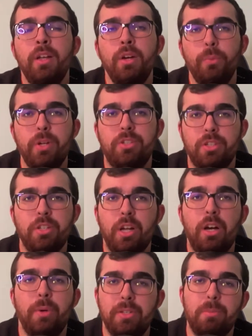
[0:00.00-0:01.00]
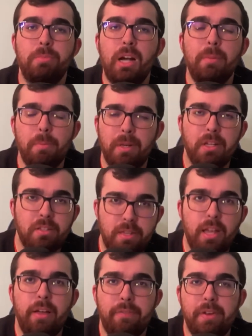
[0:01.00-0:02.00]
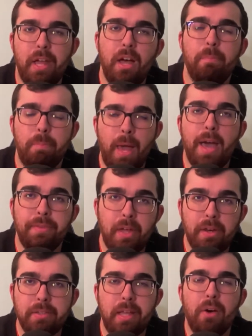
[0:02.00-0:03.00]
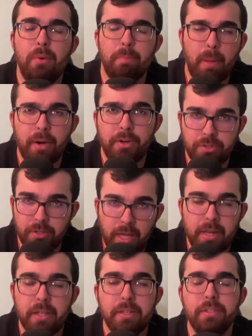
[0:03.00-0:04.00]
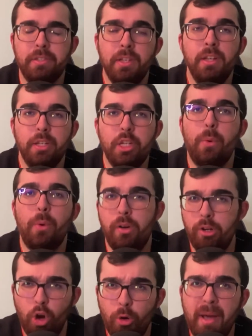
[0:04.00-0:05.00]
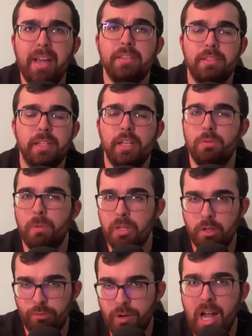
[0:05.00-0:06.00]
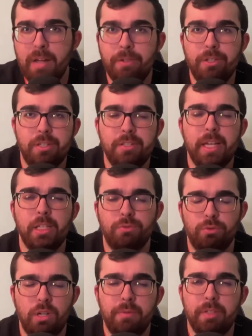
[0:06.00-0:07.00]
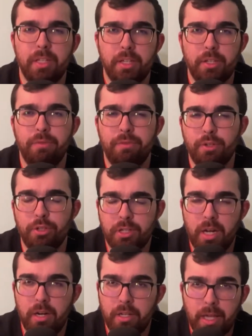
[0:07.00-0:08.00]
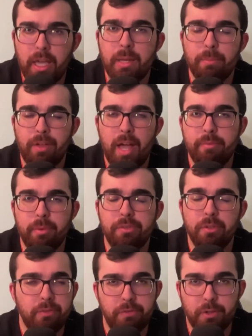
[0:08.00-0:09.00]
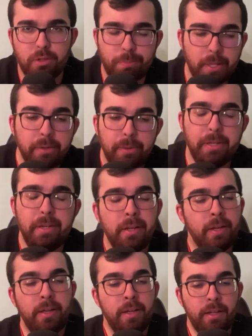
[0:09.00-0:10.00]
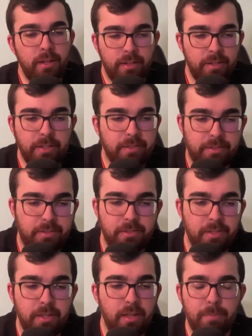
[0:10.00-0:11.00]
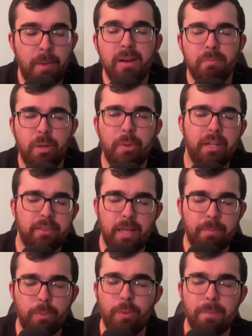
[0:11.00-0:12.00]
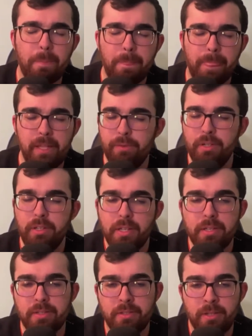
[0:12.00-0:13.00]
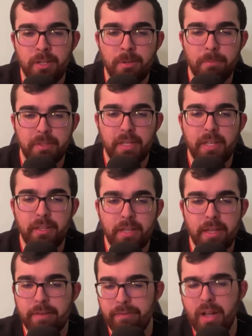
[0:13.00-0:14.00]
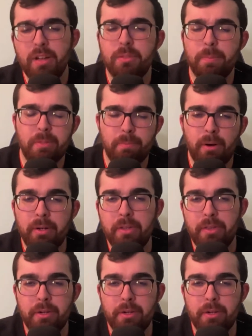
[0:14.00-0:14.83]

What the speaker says: which, you know, is a problem in itself, and how bad that is, how embarrassing that is, you know, on home ice against one of your rivals. It takes forever to get your first shot of the game halfway through the first period. It's mind-blowing at that point. It really is. But then they found some spark in their